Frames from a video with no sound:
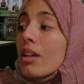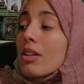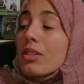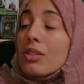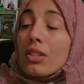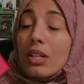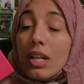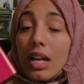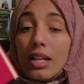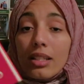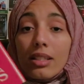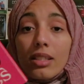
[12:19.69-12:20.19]

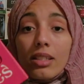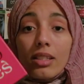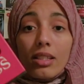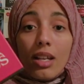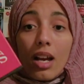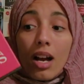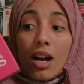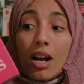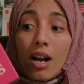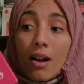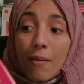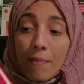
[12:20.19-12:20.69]
So yes,
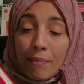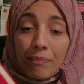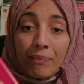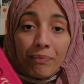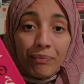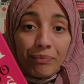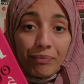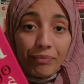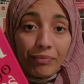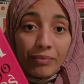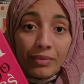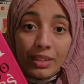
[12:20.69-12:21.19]
um,
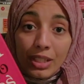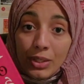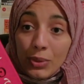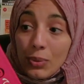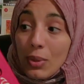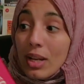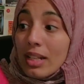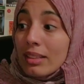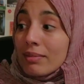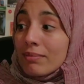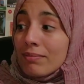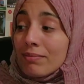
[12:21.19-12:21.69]
this
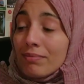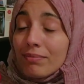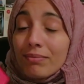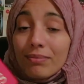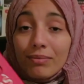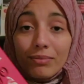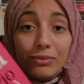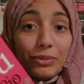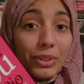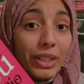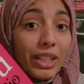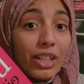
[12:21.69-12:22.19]
one
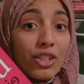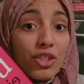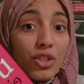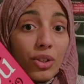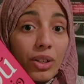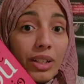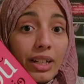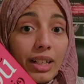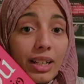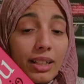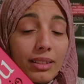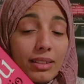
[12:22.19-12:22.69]
Really
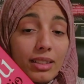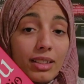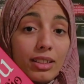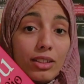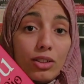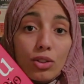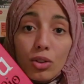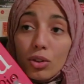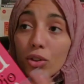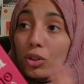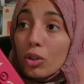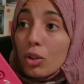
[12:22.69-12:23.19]
enjoyed it.
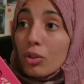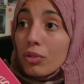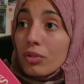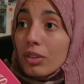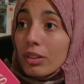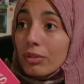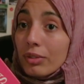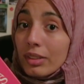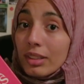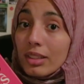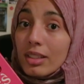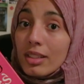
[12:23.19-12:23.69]
Don't know if
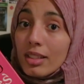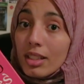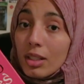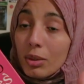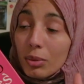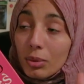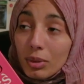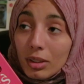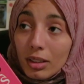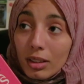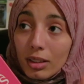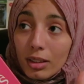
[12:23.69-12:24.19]
I'll read the
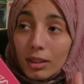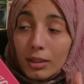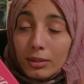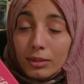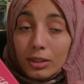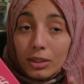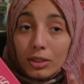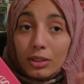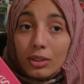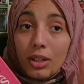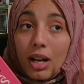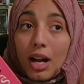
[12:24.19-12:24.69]
sequel.
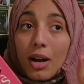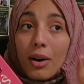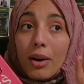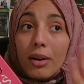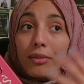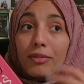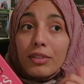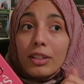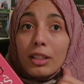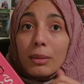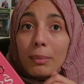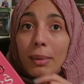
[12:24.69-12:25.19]
Don't know how I
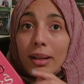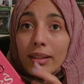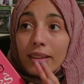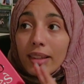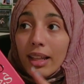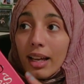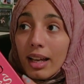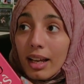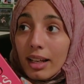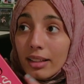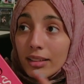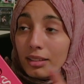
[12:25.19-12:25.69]
feel about
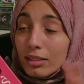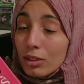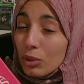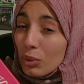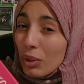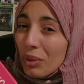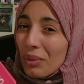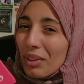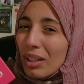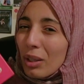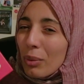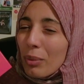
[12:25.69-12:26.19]
that. Do
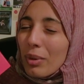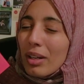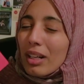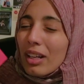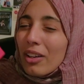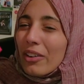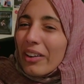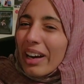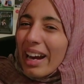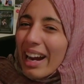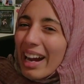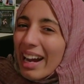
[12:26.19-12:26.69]
I really want
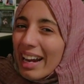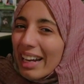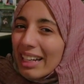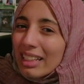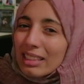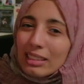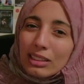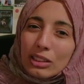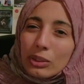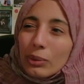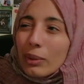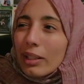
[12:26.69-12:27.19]
to cry?
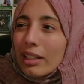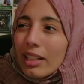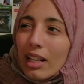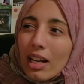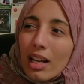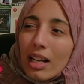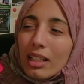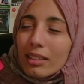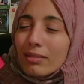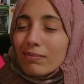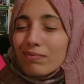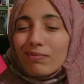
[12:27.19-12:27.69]
Do I
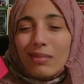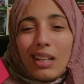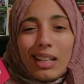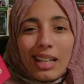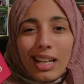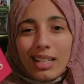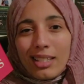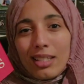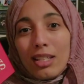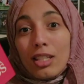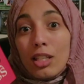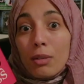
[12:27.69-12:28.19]
not? I
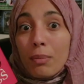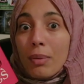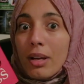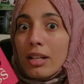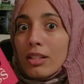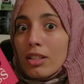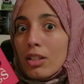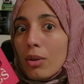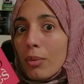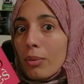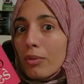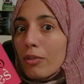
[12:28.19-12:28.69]
guess it
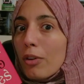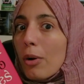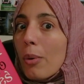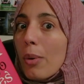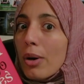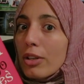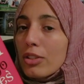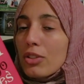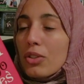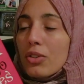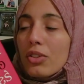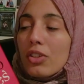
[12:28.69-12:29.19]
depends on if I
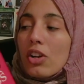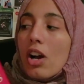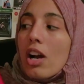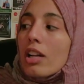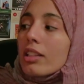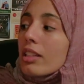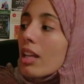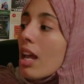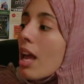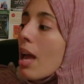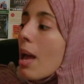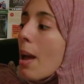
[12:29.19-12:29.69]
want to or
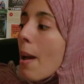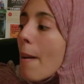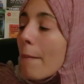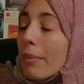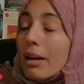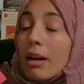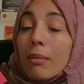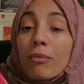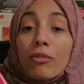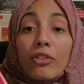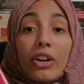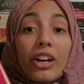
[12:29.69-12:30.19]
not.
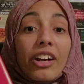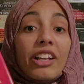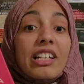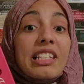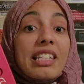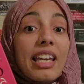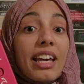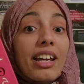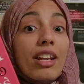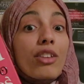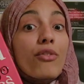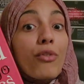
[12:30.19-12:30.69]
But I'm very
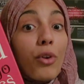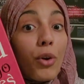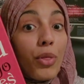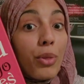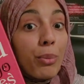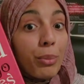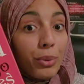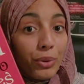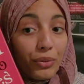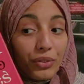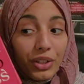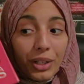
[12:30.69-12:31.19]
excited for the
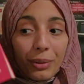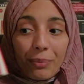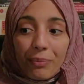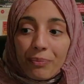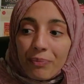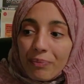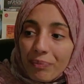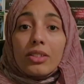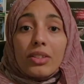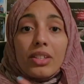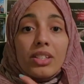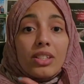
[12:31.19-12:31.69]
movie.
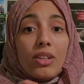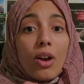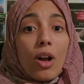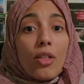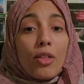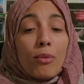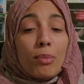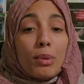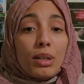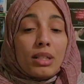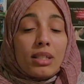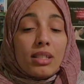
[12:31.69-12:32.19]
These are all
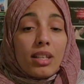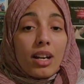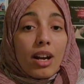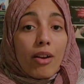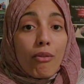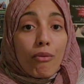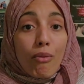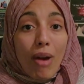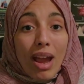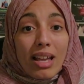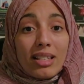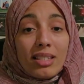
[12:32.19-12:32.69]
the books that
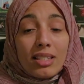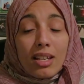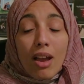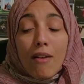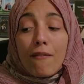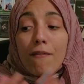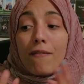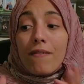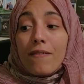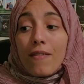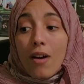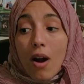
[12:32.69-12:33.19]
I read
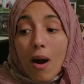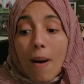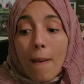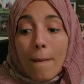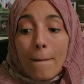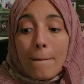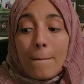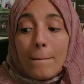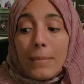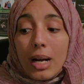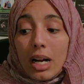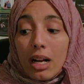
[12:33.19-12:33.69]

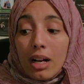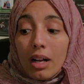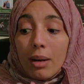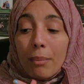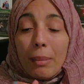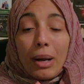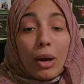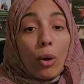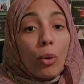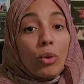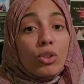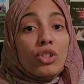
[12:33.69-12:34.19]
from uh,
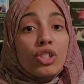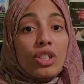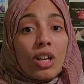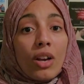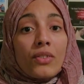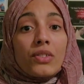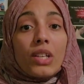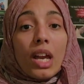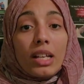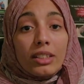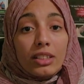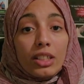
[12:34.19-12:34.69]
my own
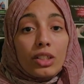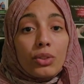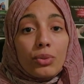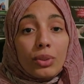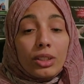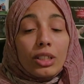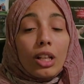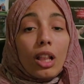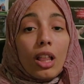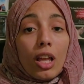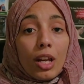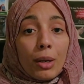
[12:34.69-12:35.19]
shelves. I did
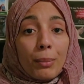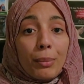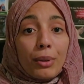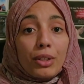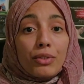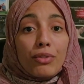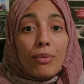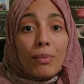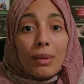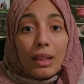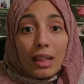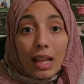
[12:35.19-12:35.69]
read a lot of
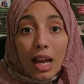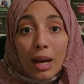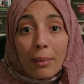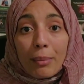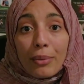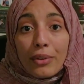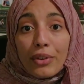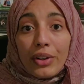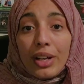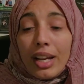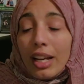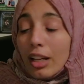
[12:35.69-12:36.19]
books from the
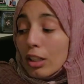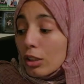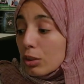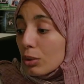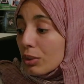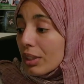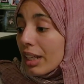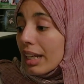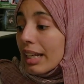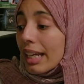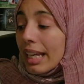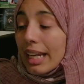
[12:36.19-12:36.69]
library,
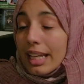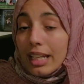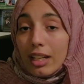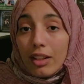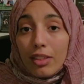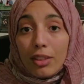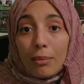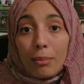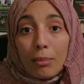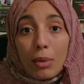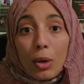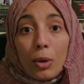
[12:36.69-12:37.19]
including Heat
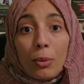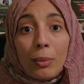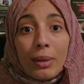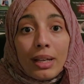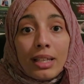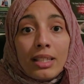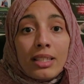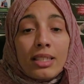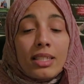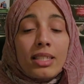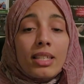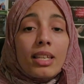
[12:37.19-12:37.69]
of the
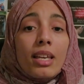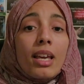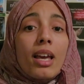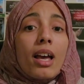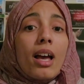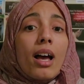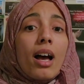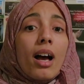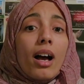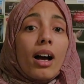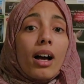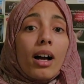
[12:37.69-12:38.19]
Moment,
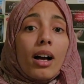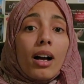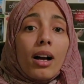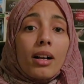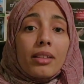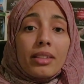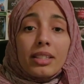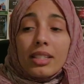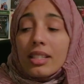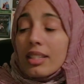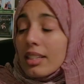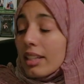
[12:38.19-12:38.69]

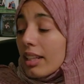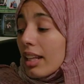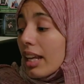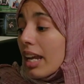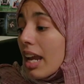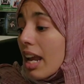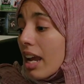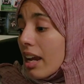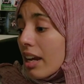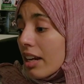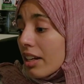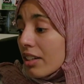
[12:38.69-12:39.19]
uh,
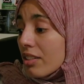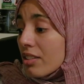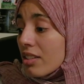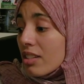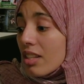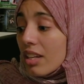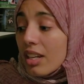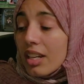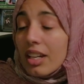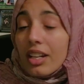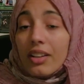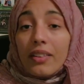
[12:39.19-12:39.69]
Cecilia Ahern's
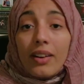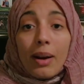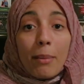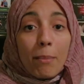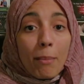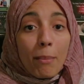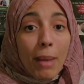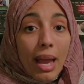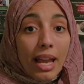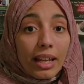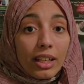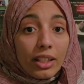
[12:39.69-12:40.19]
The Year I
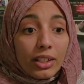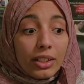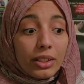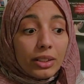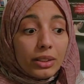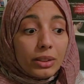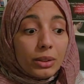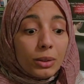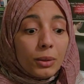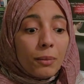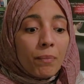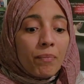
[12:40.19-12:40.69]
Met
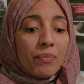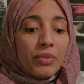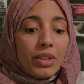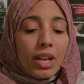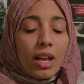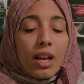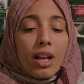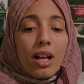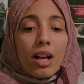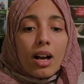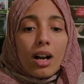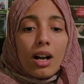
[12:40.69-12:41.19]
You.
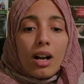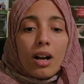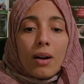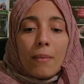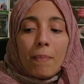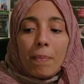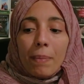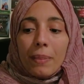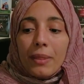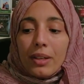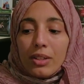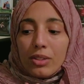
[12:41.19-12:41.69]

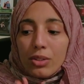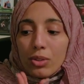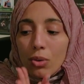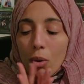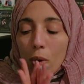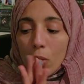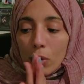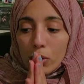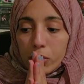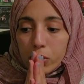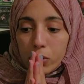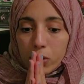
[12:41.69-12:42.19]
Um, there's
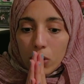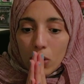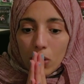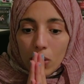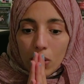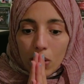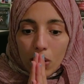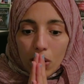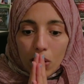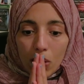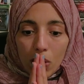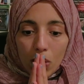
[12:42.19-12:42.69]

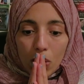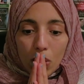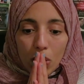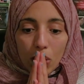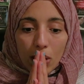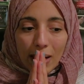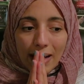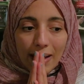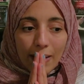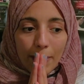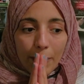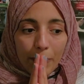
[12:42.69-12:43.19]
also
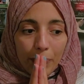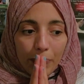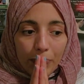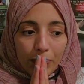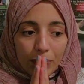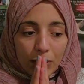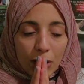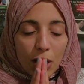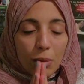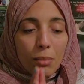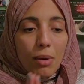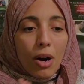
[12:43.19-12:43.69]
um,
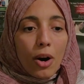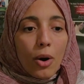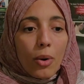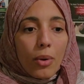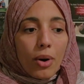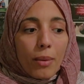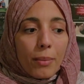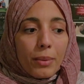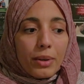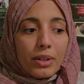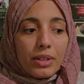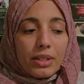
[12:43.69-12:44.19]
Tammara
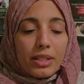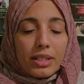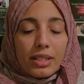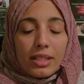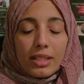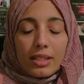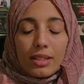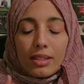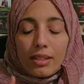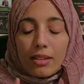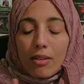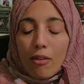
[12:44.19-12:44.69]

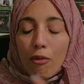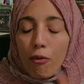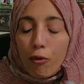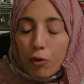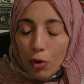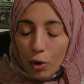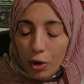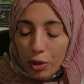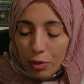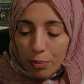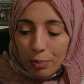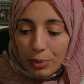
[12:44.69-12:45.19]
Webber's
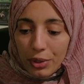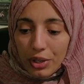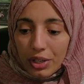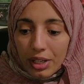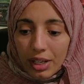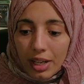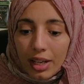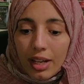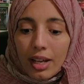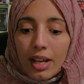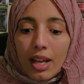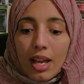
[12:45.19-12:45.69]
fourth book,